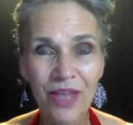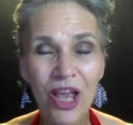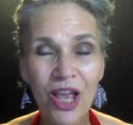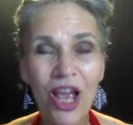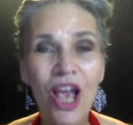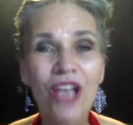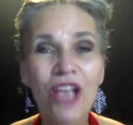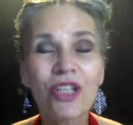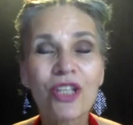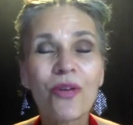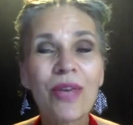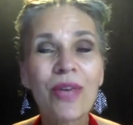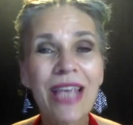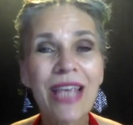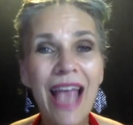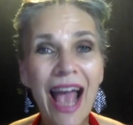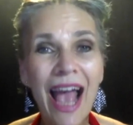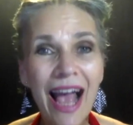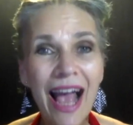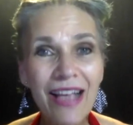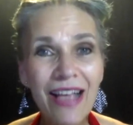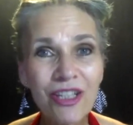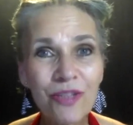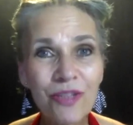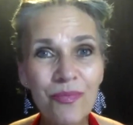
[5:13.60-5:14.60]
So he
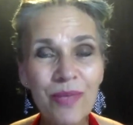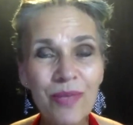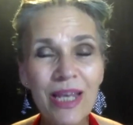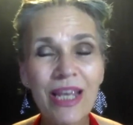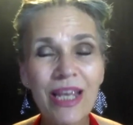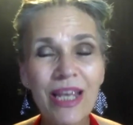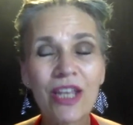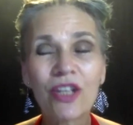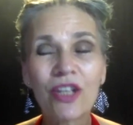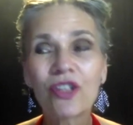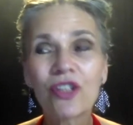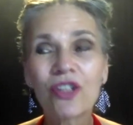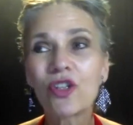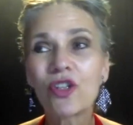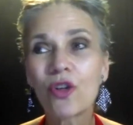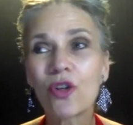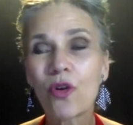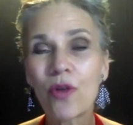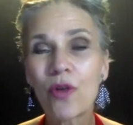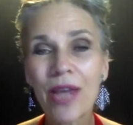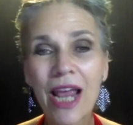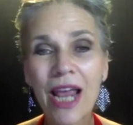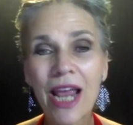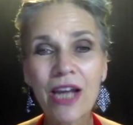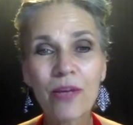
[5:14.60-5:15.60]
asked me to
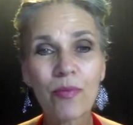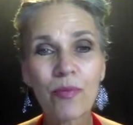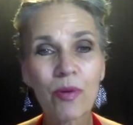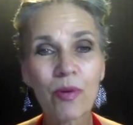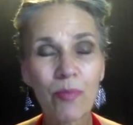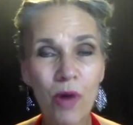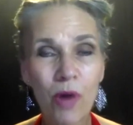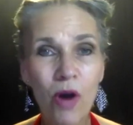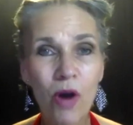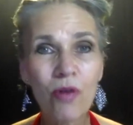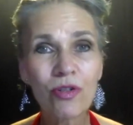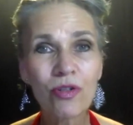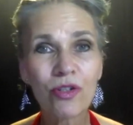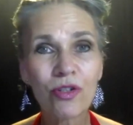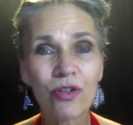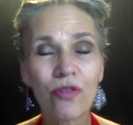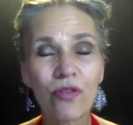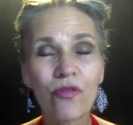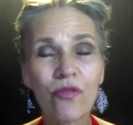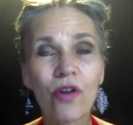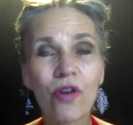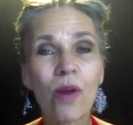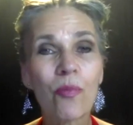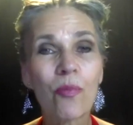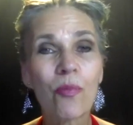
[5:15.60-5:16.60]
create a proposal
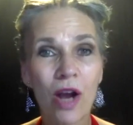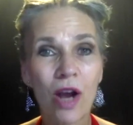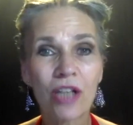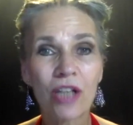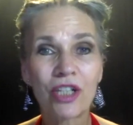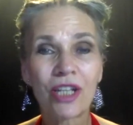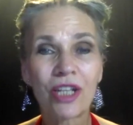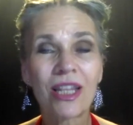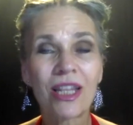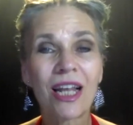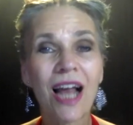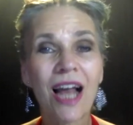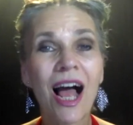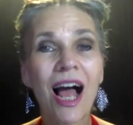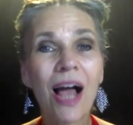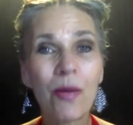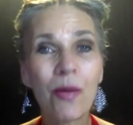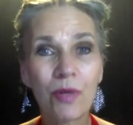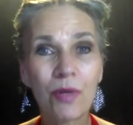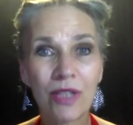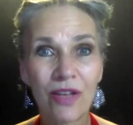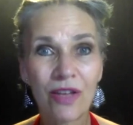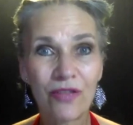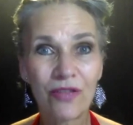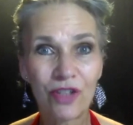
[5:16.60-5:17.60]
for a project that I
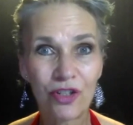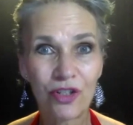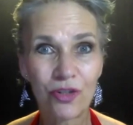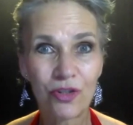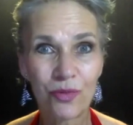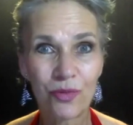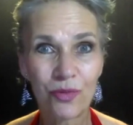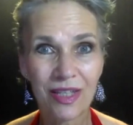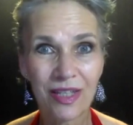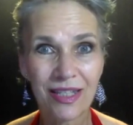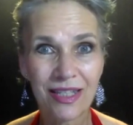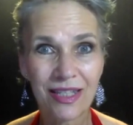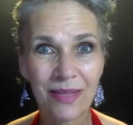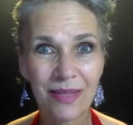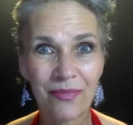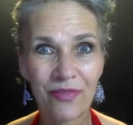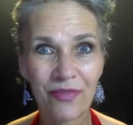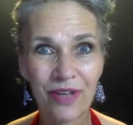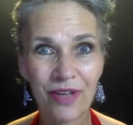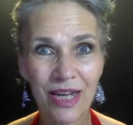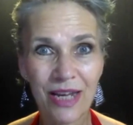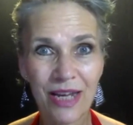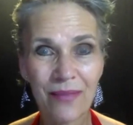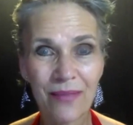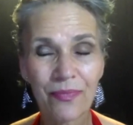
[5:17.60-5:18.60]
would love to do with this
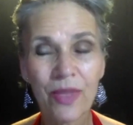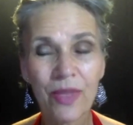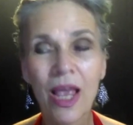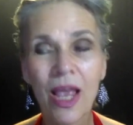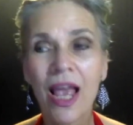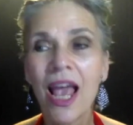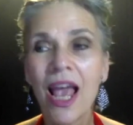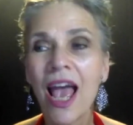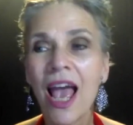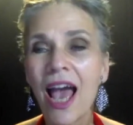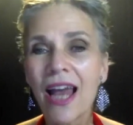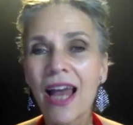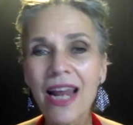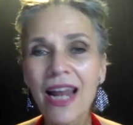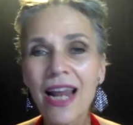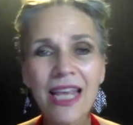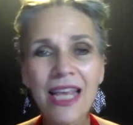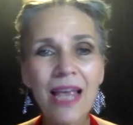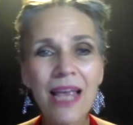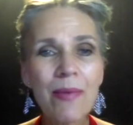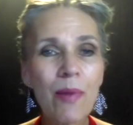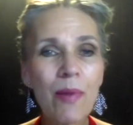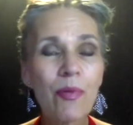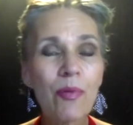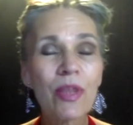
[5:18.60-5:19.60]
symphony. And I
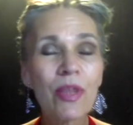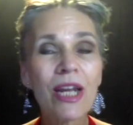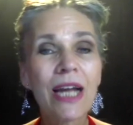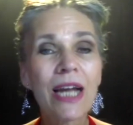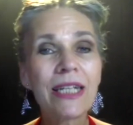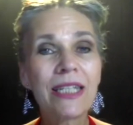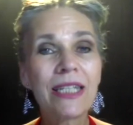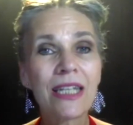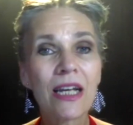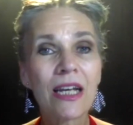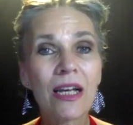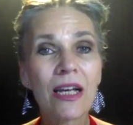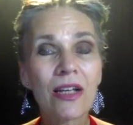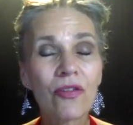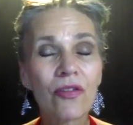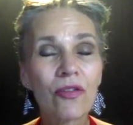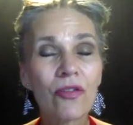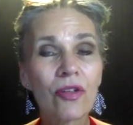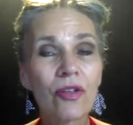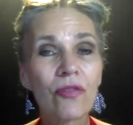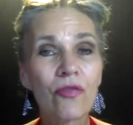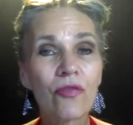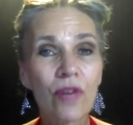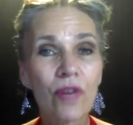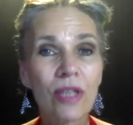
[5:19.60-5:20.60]
came up with an idea
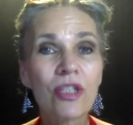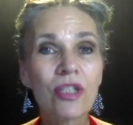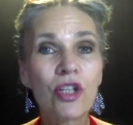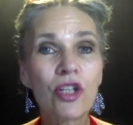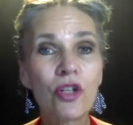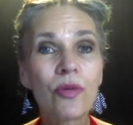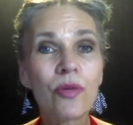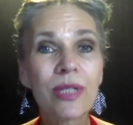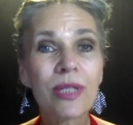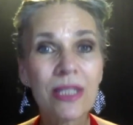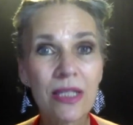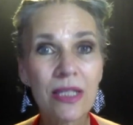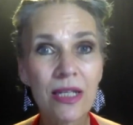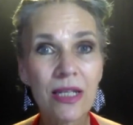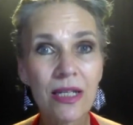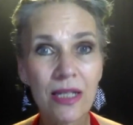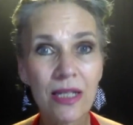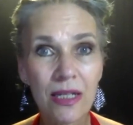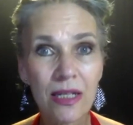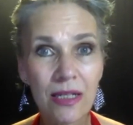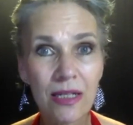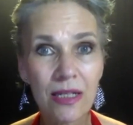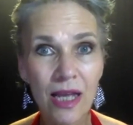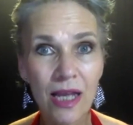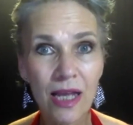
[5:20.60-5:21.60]
for us to do a
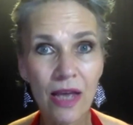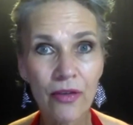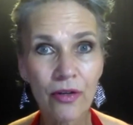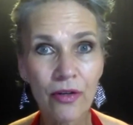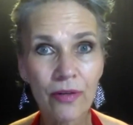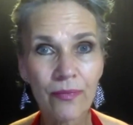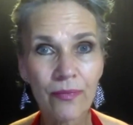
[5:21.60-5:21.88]
CD together.